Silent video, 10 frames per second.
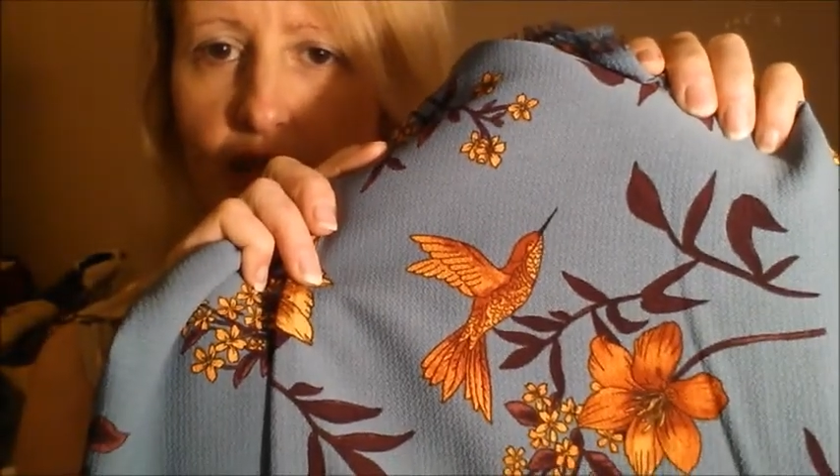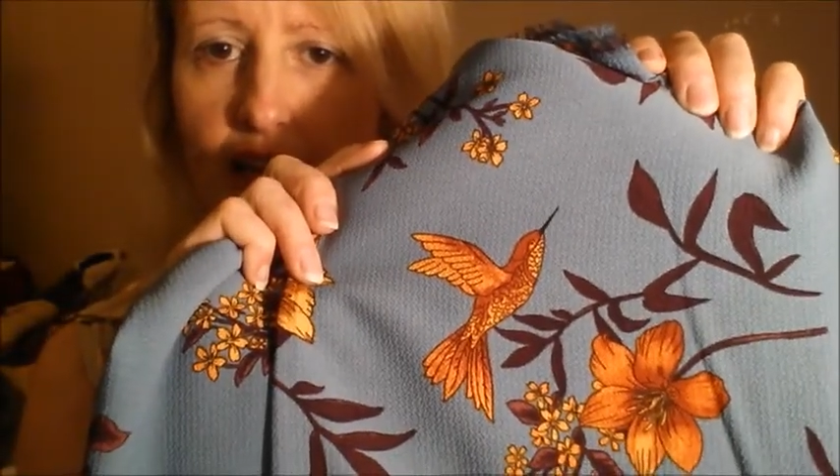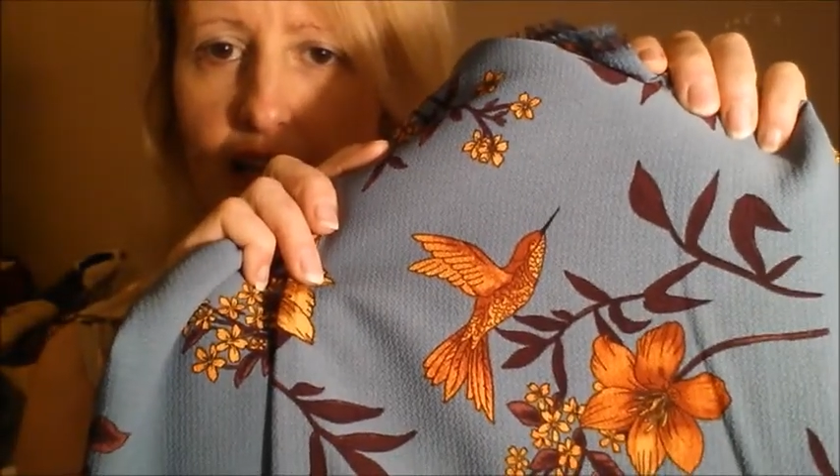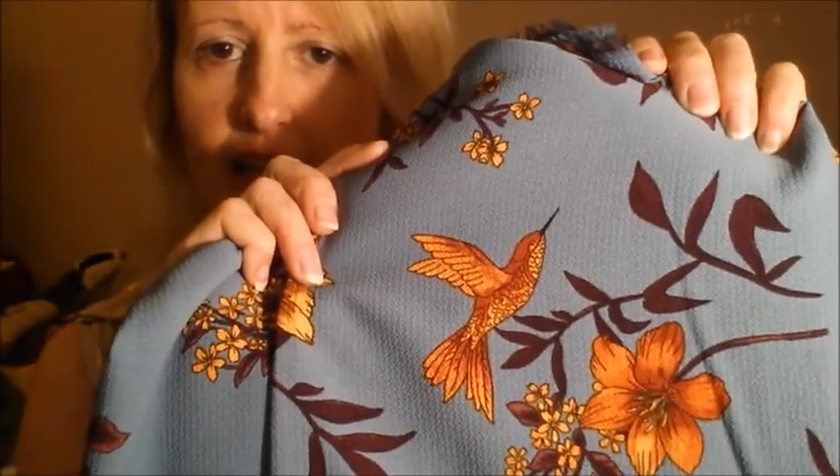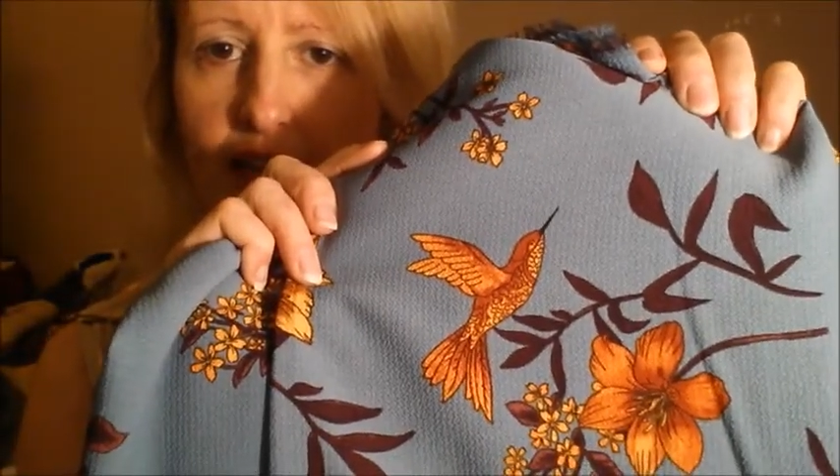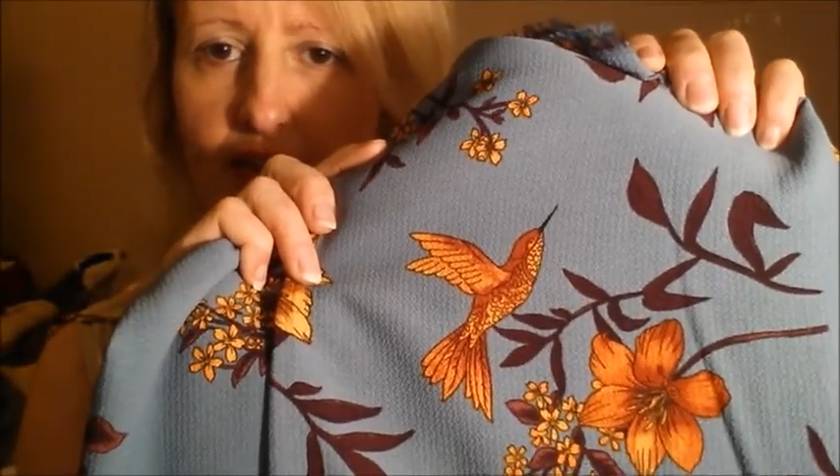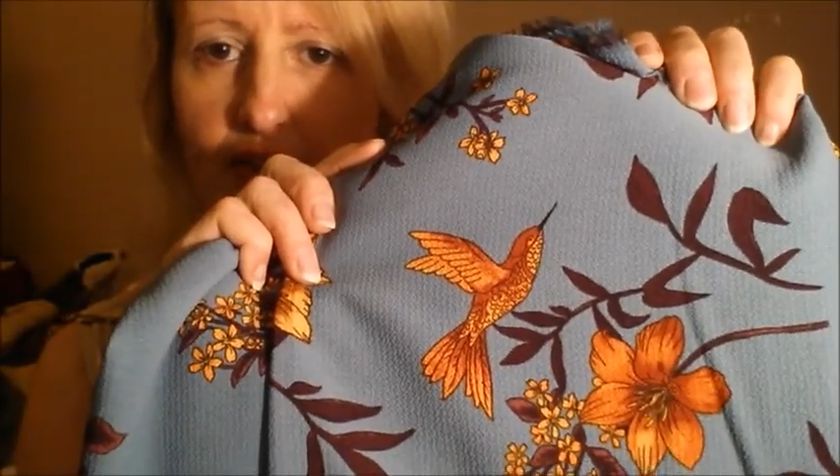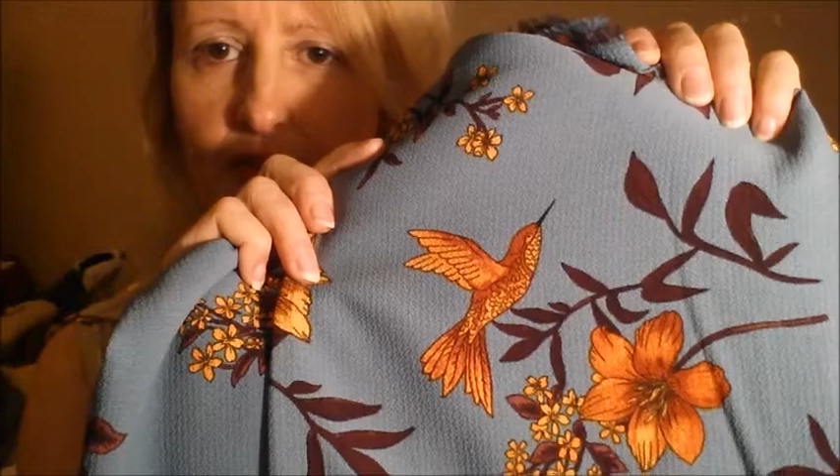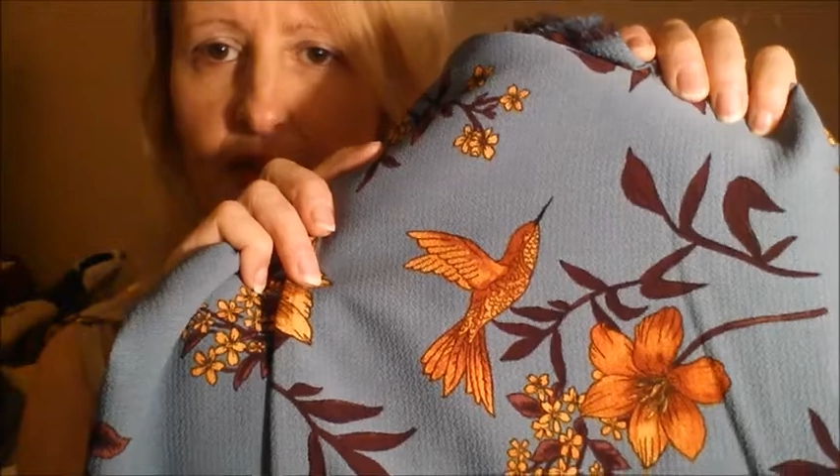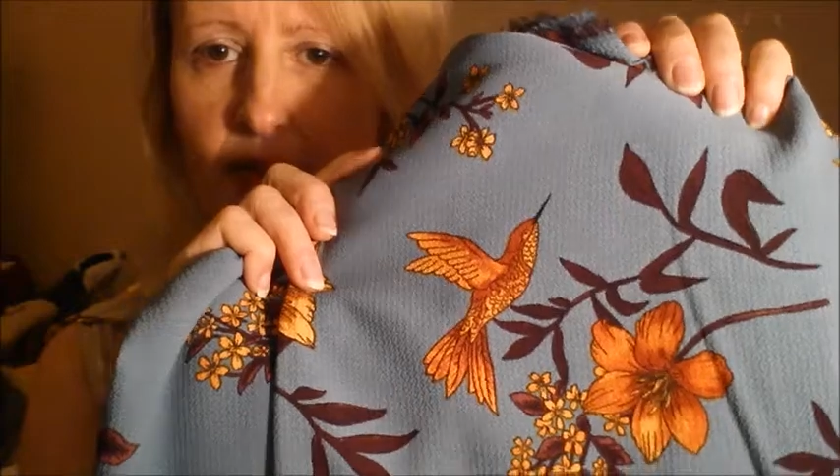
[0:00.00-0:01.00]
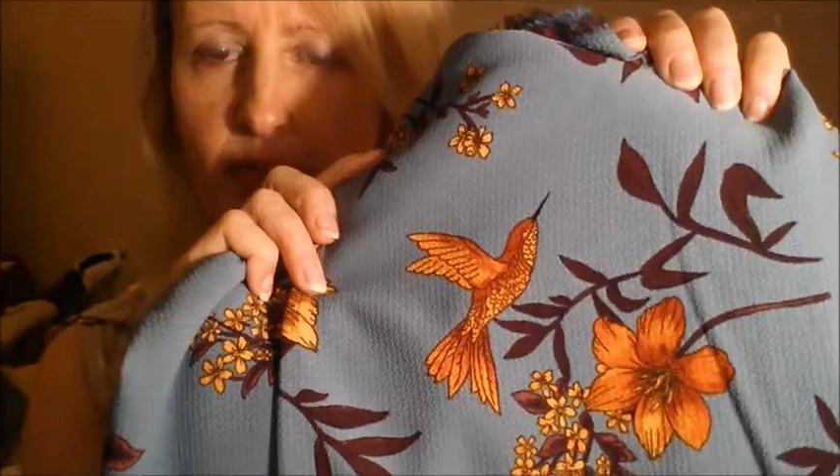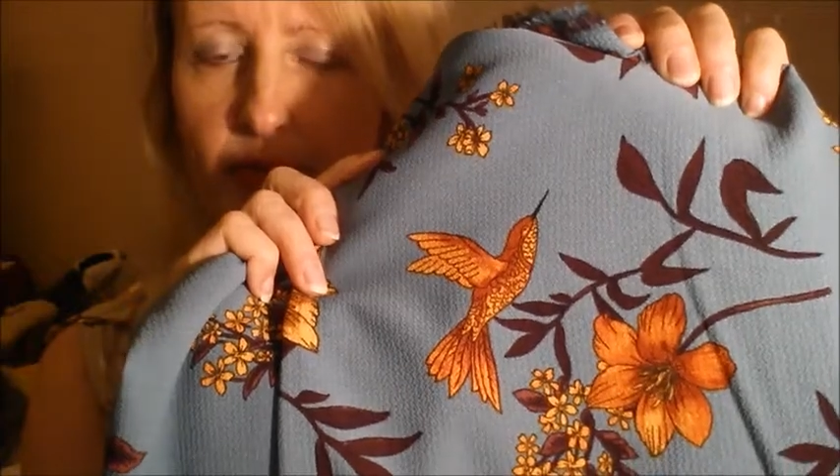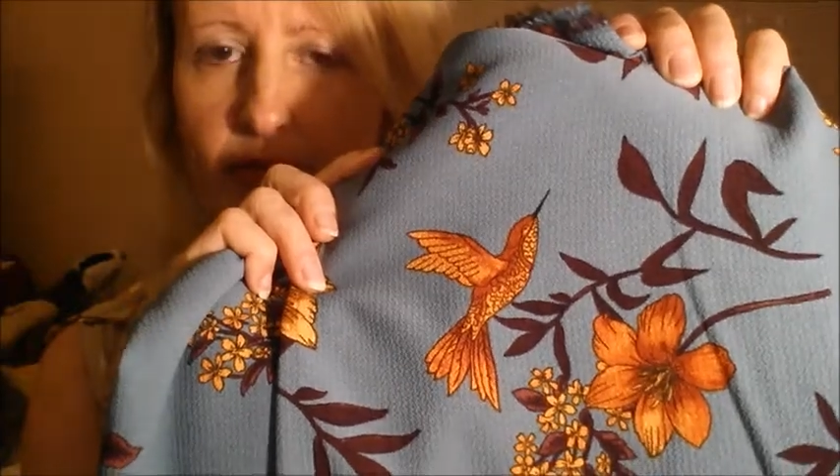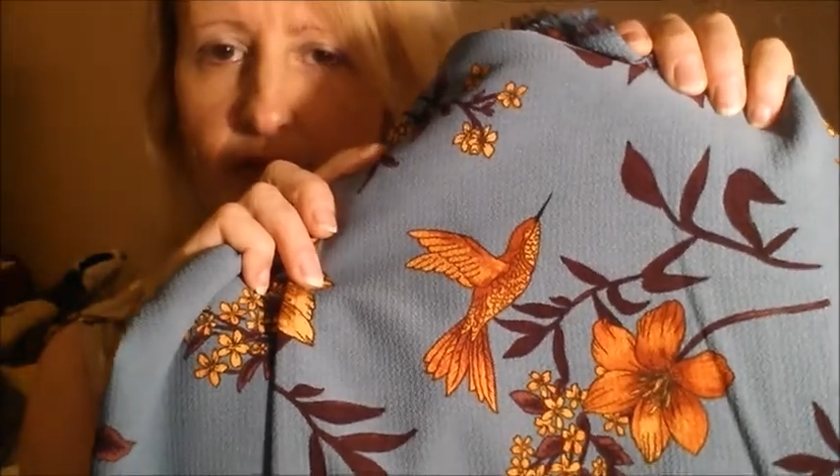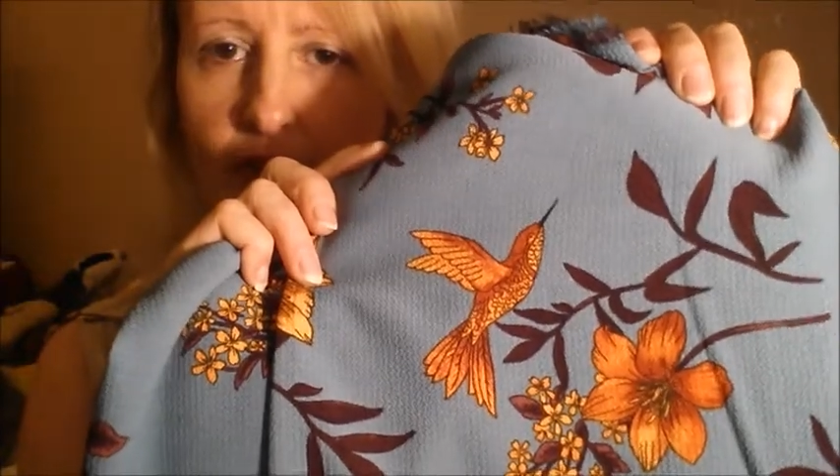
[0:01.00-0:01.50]
colour, sort of like a
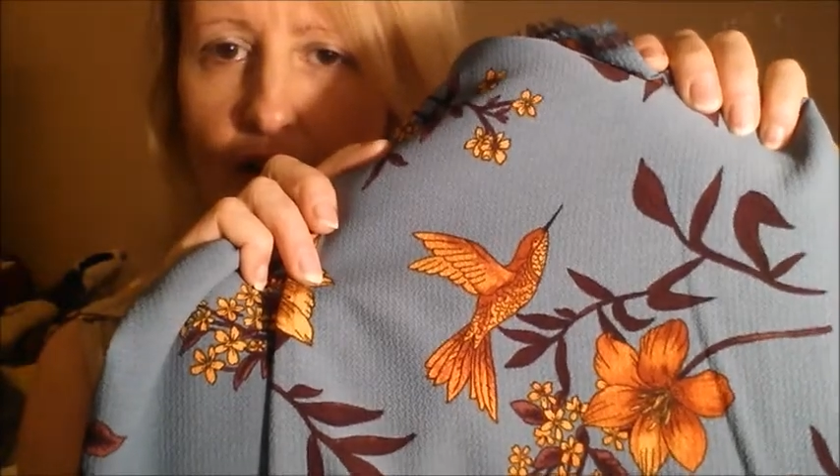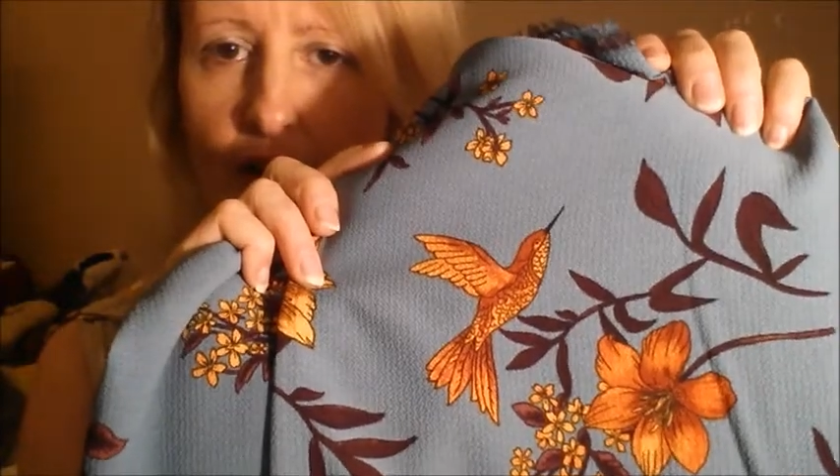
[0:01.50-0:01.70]
burnt